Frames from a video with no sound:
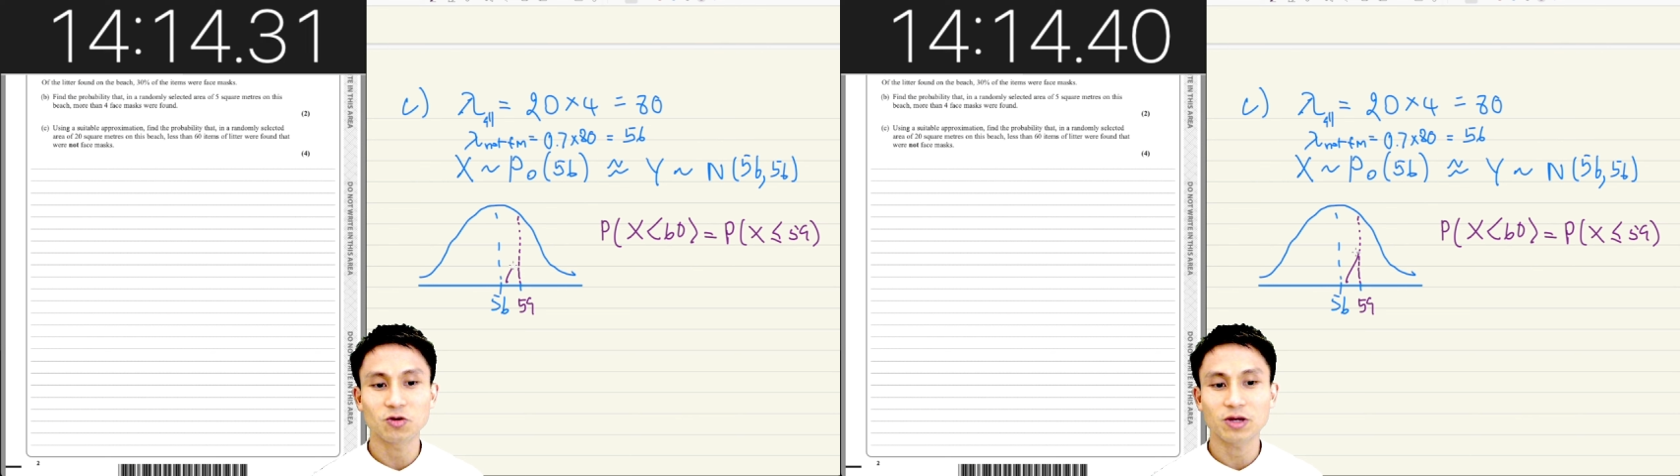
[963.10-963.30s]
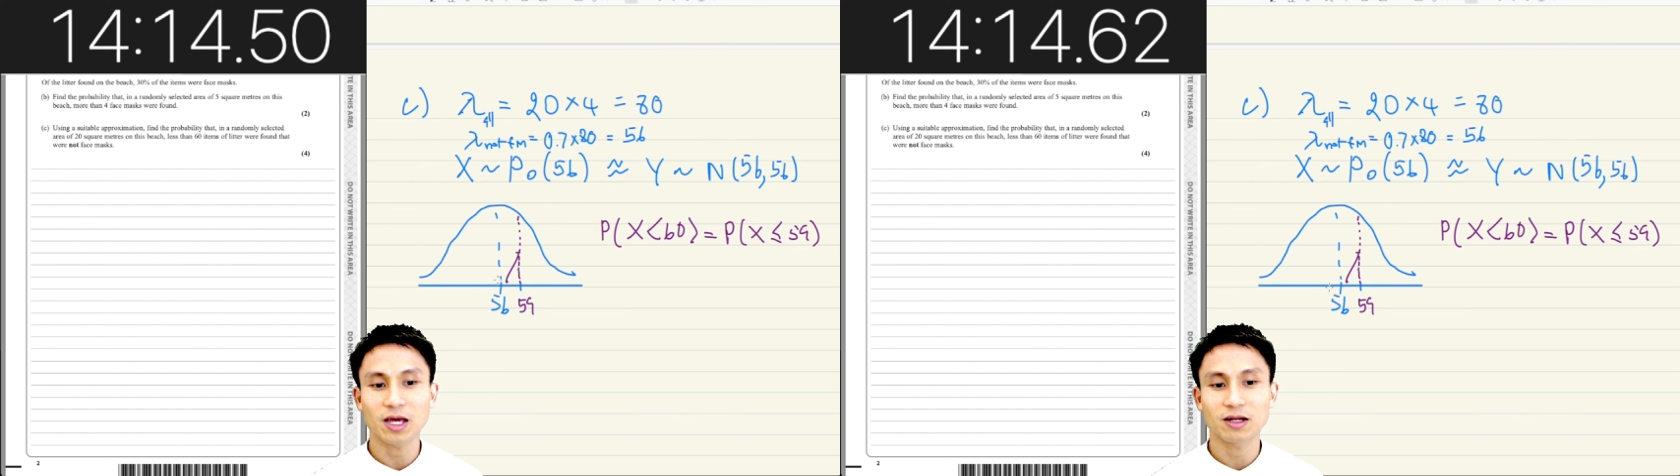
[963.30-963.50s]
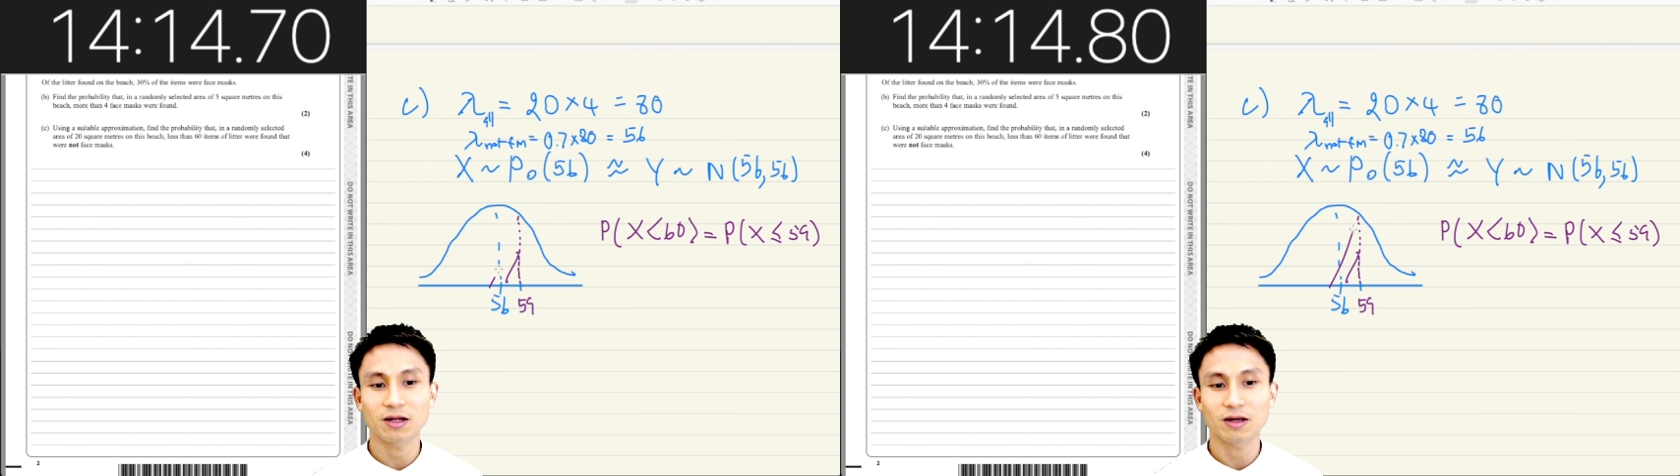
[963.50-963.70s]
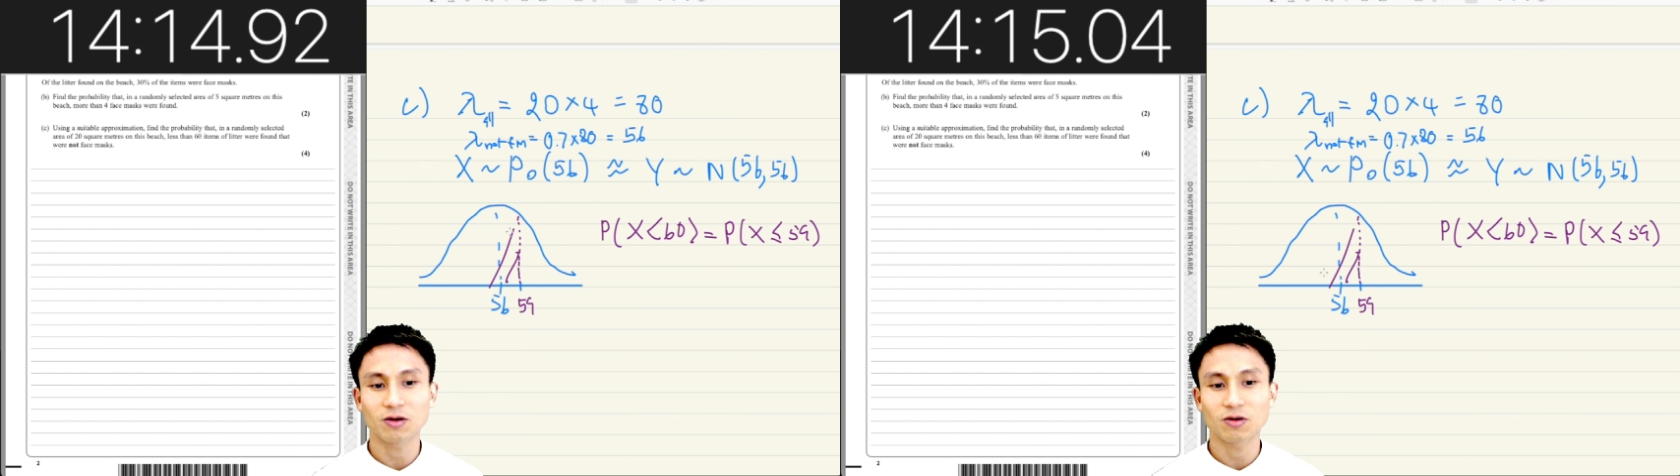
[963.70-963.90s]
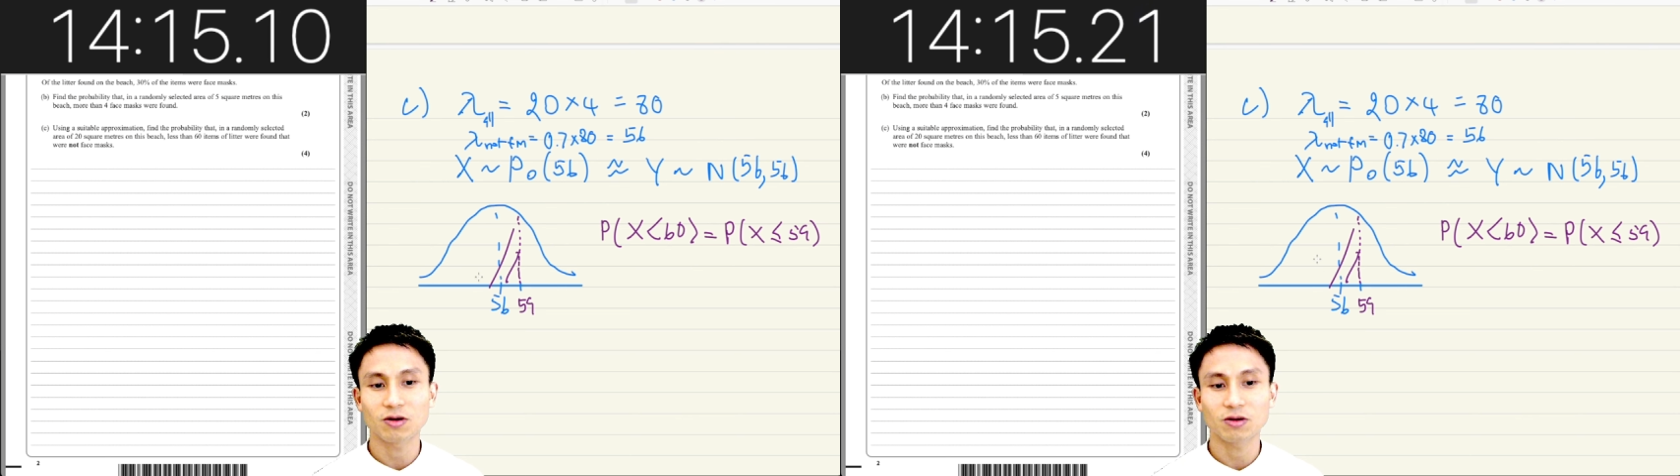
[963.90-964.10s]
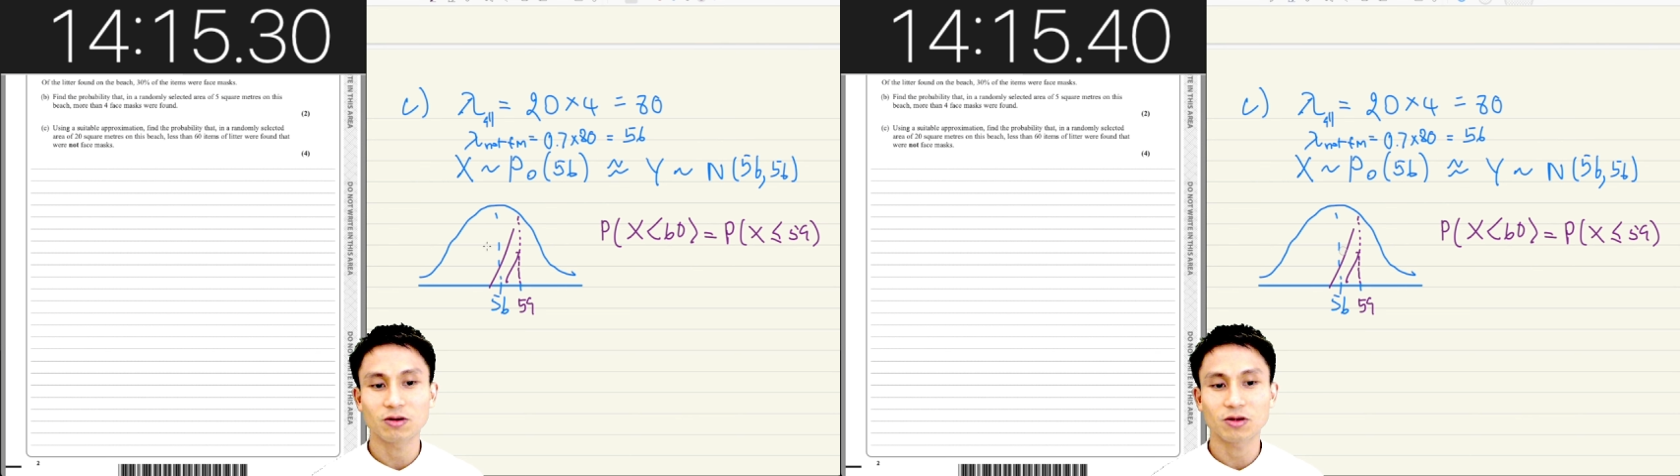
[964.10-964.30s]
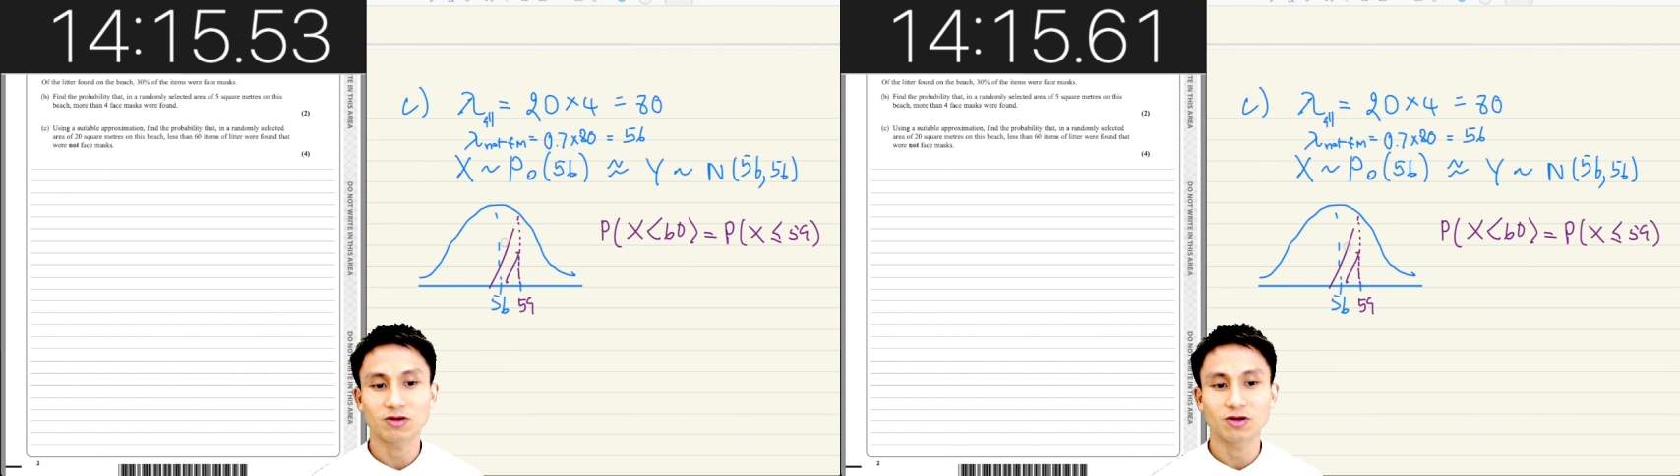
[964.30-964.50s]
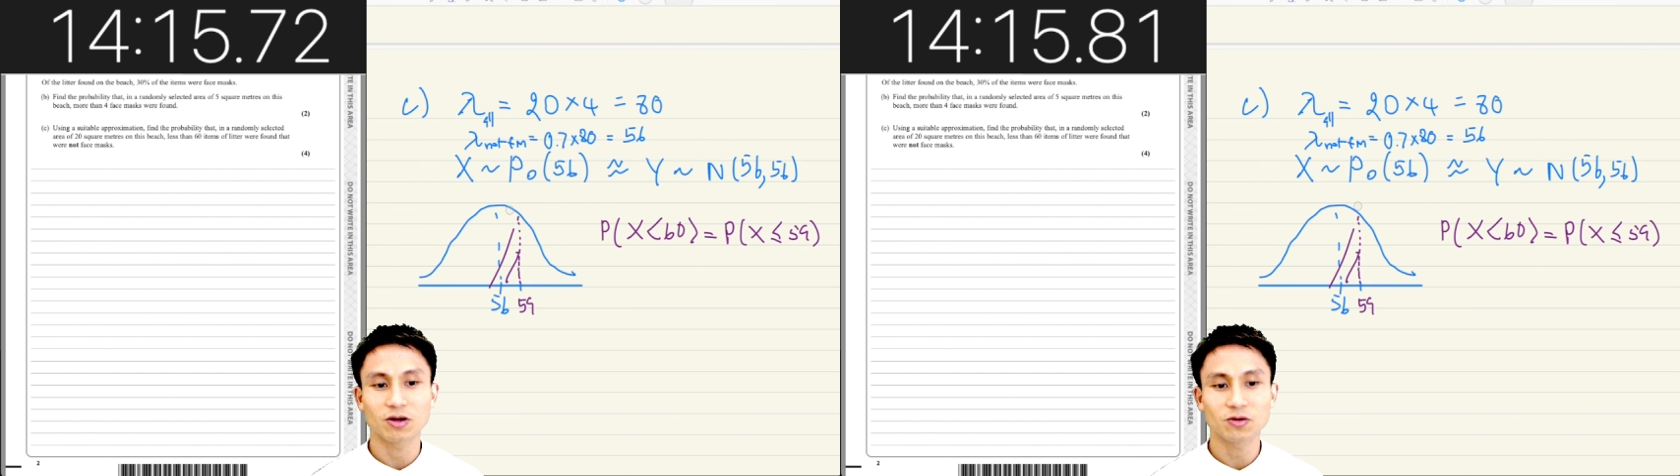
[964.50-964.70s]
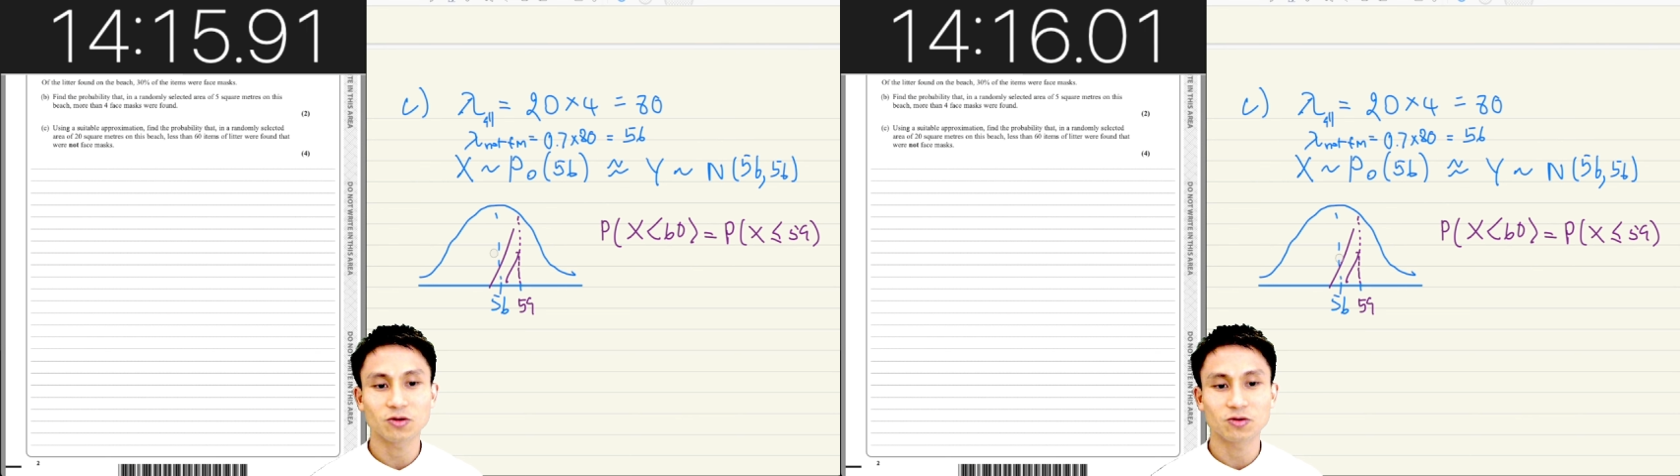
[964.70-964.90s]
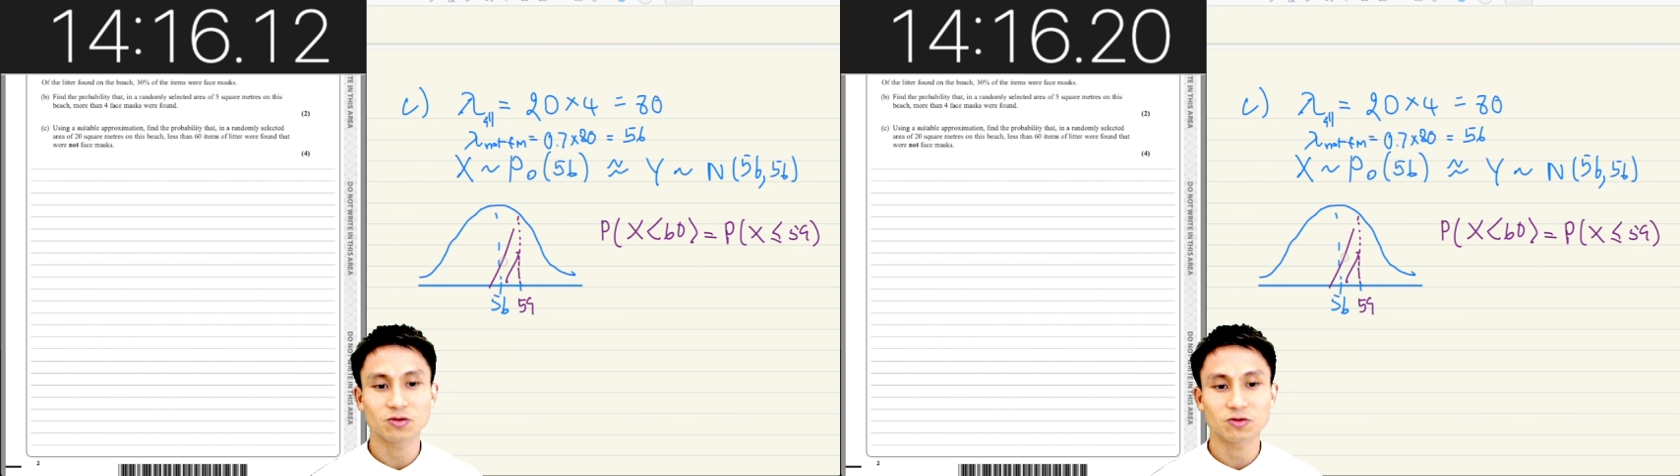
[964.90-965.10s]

get, you